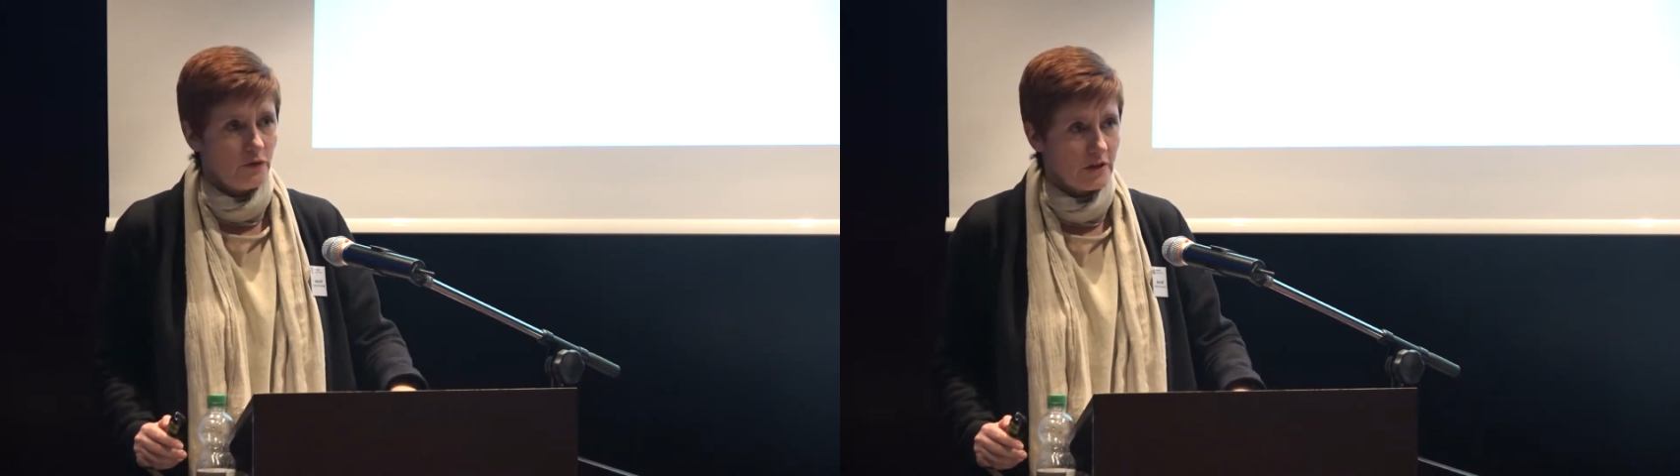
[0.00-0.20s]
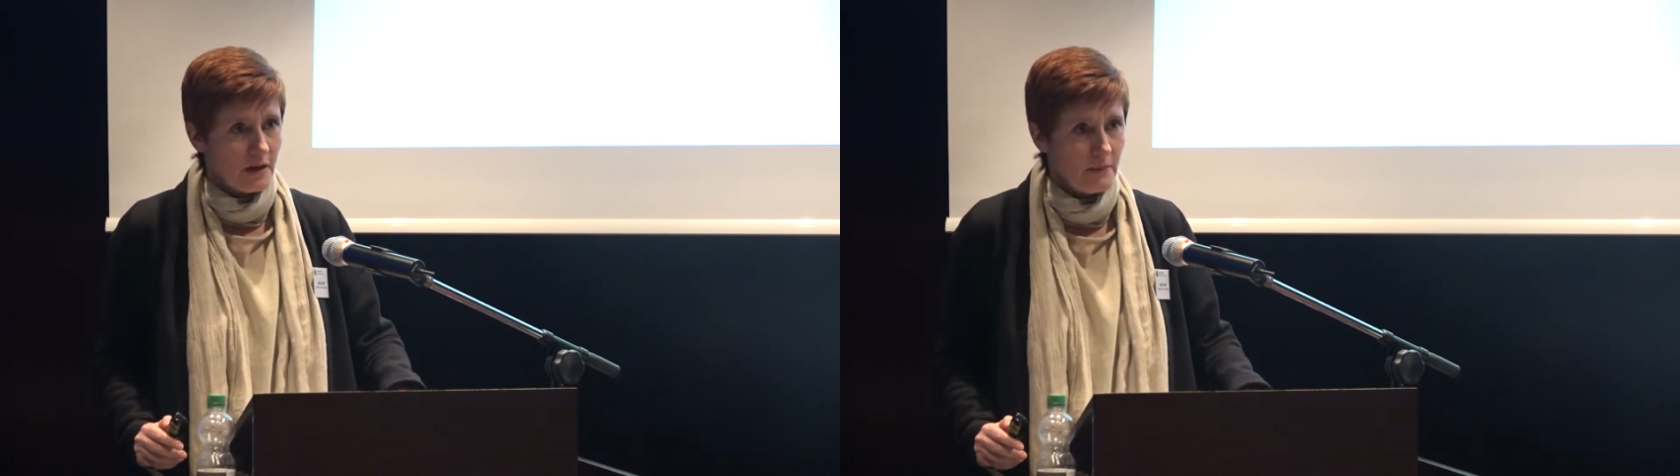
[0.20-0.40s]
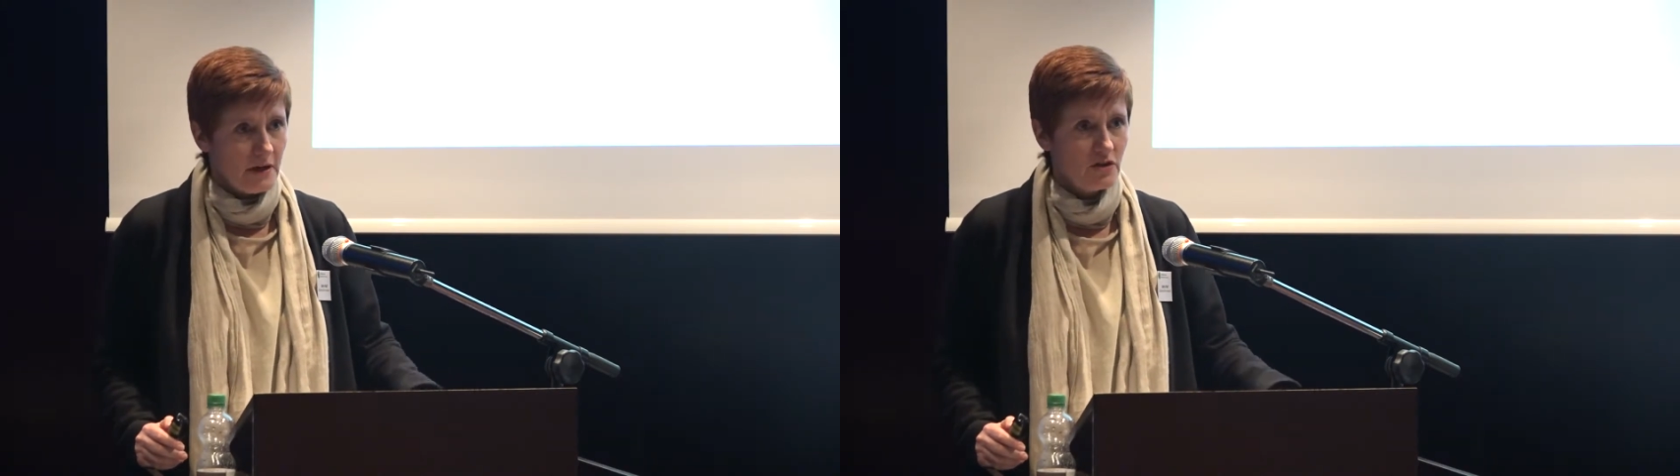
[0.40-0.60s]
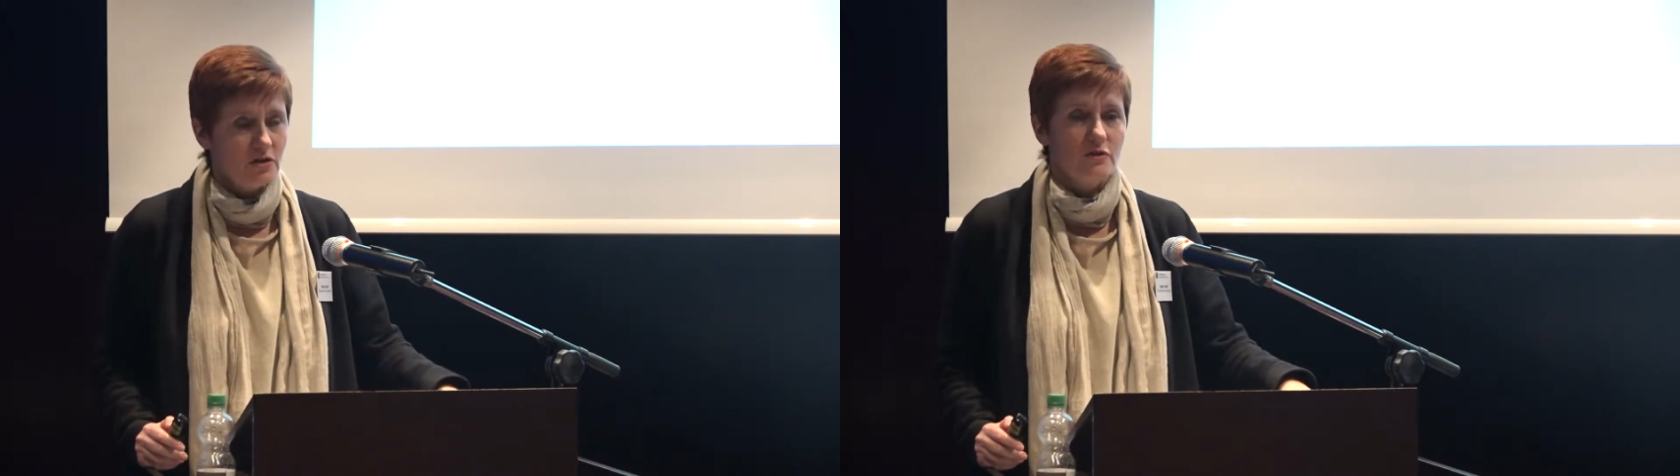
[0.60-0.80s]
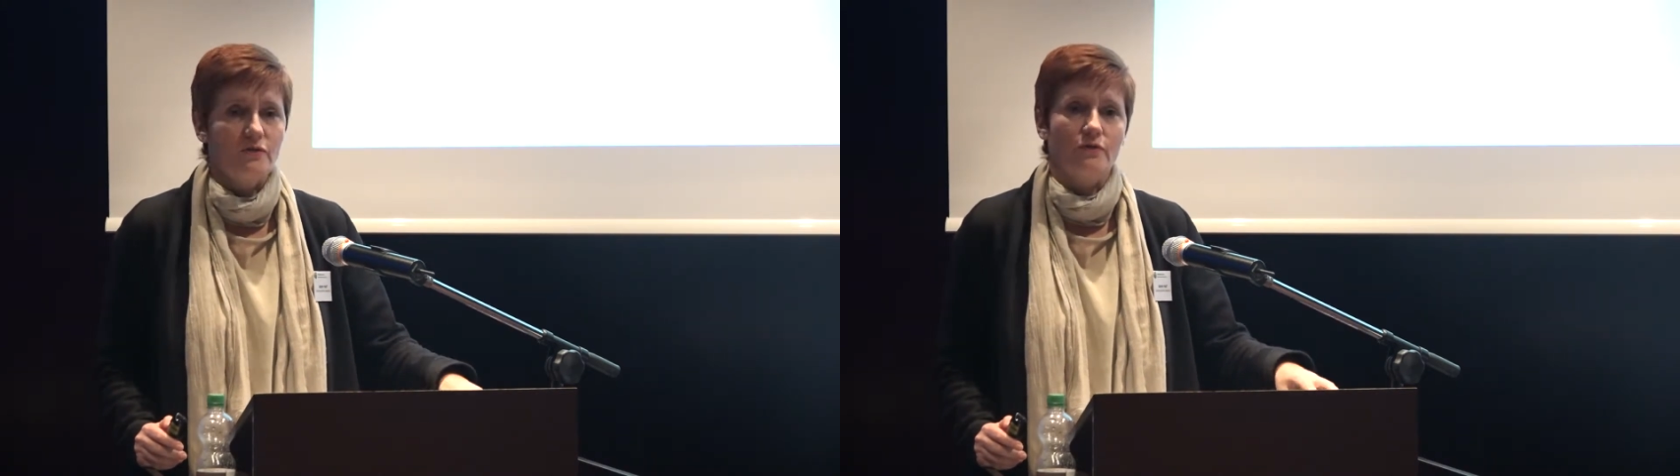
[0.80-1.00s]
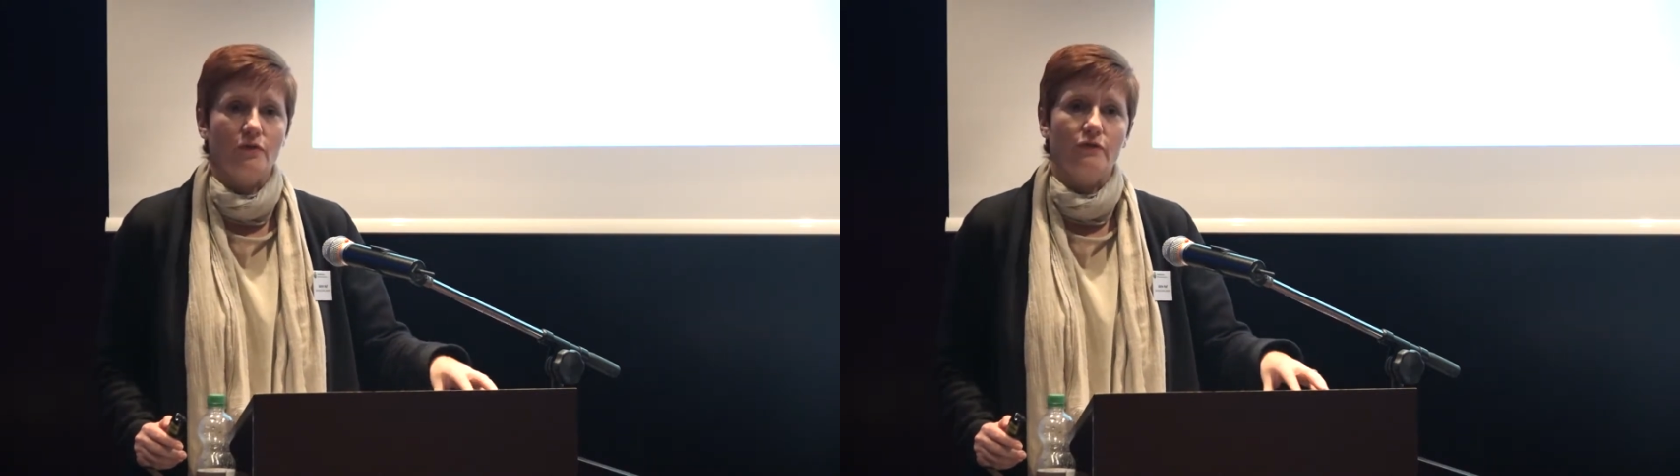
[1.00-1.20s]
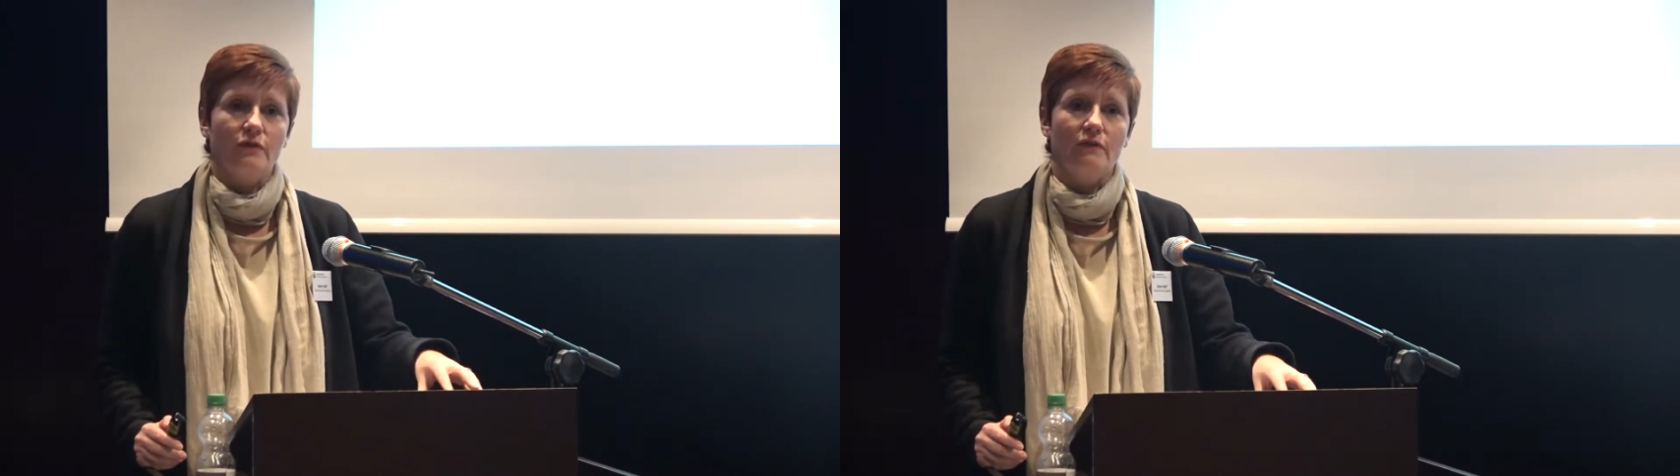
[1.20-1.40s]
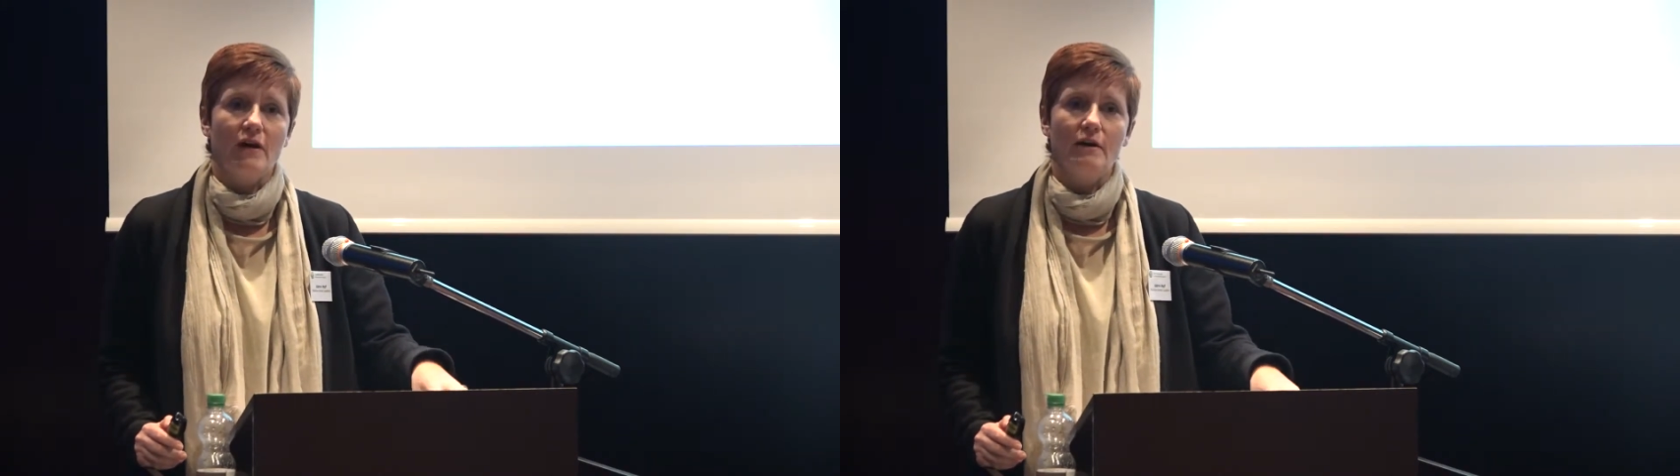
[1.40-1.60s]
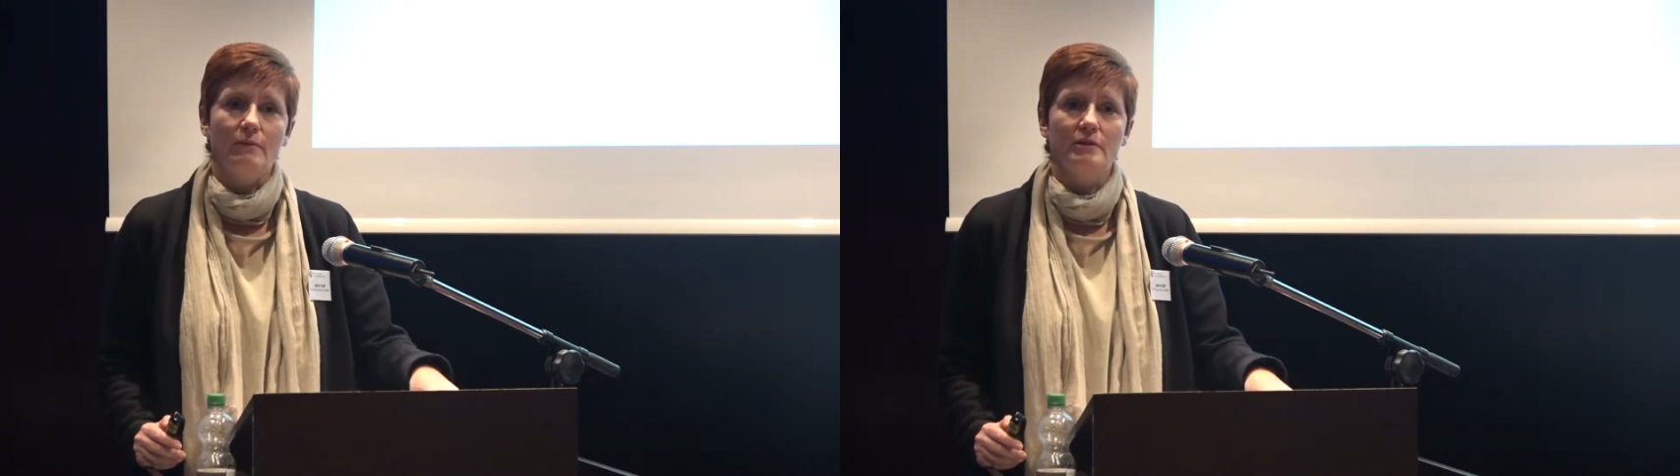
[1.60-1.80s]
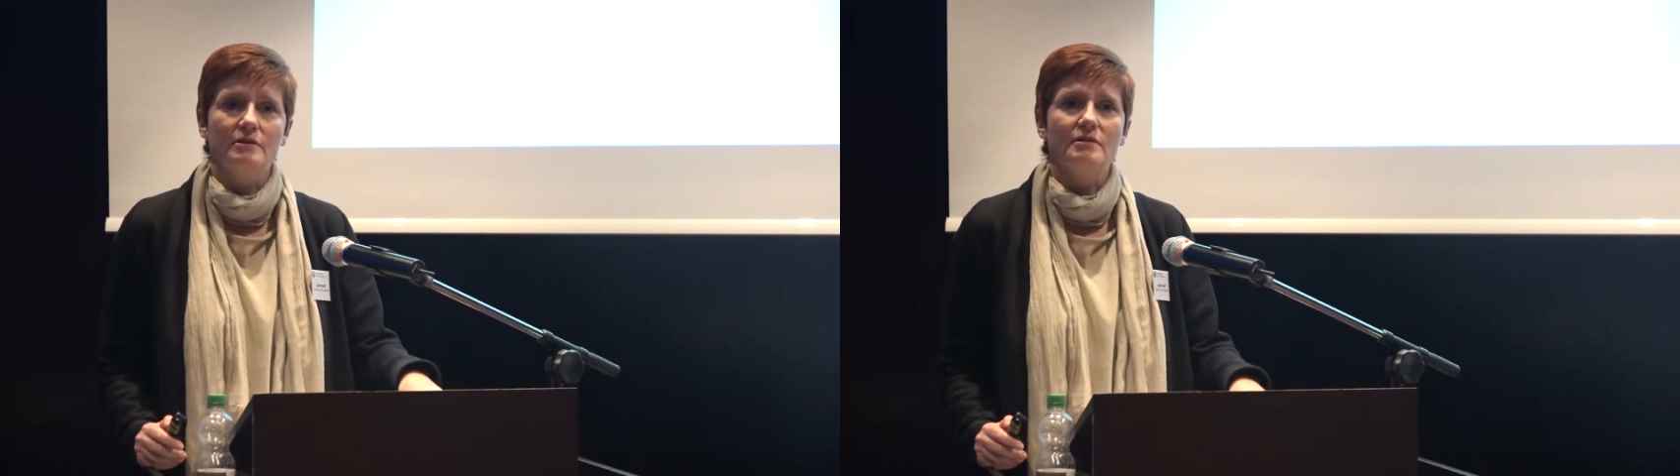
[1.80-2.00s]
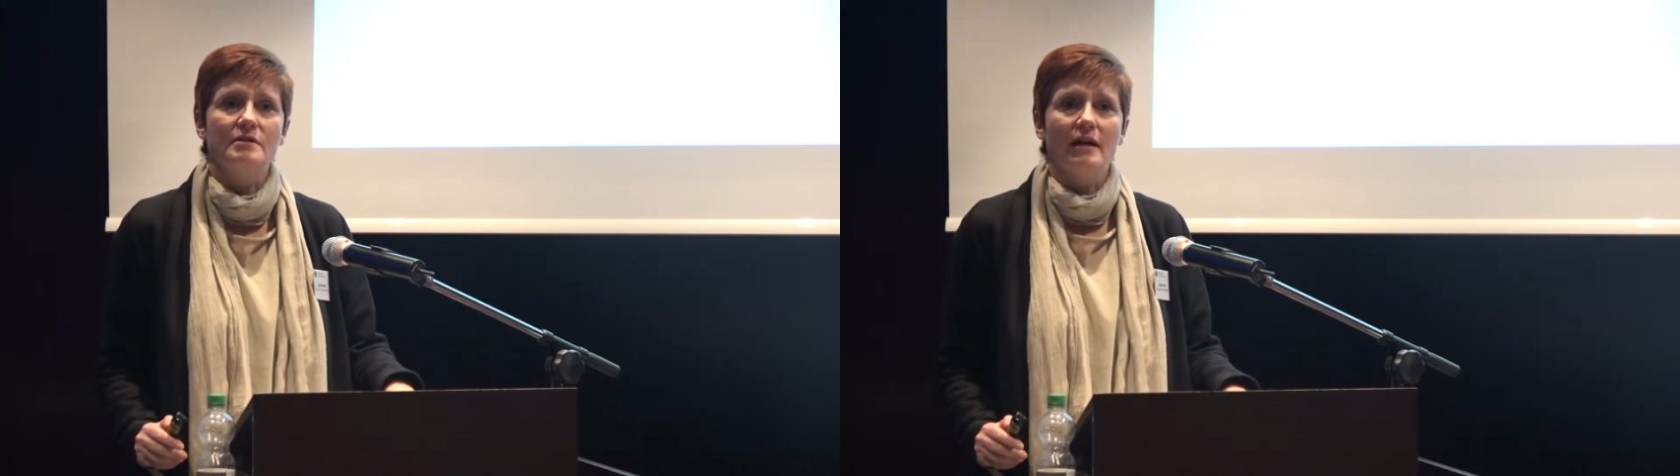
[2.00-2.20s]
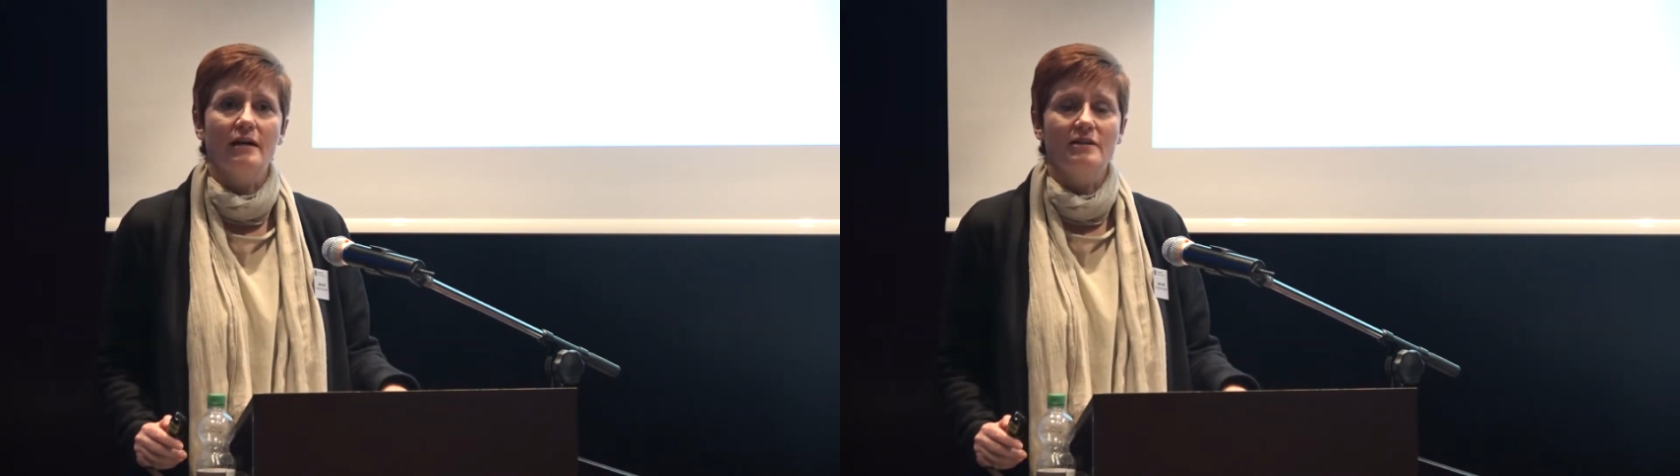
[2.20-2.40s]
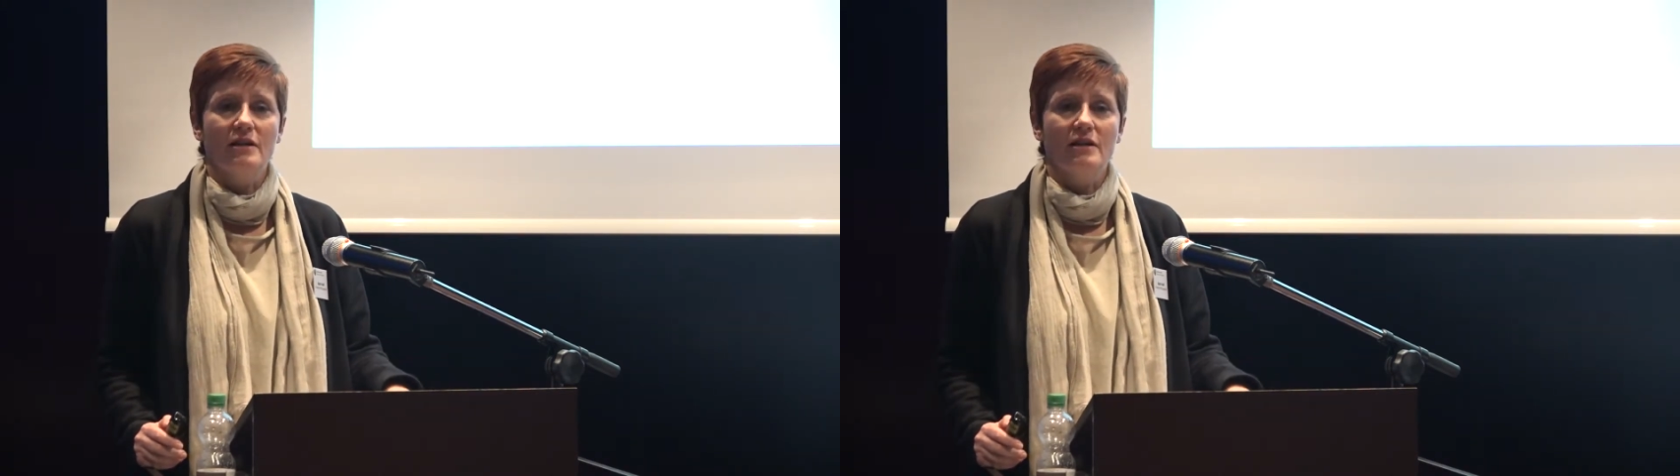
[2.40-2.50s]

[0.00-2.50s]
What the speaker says: dimensions of environment, society,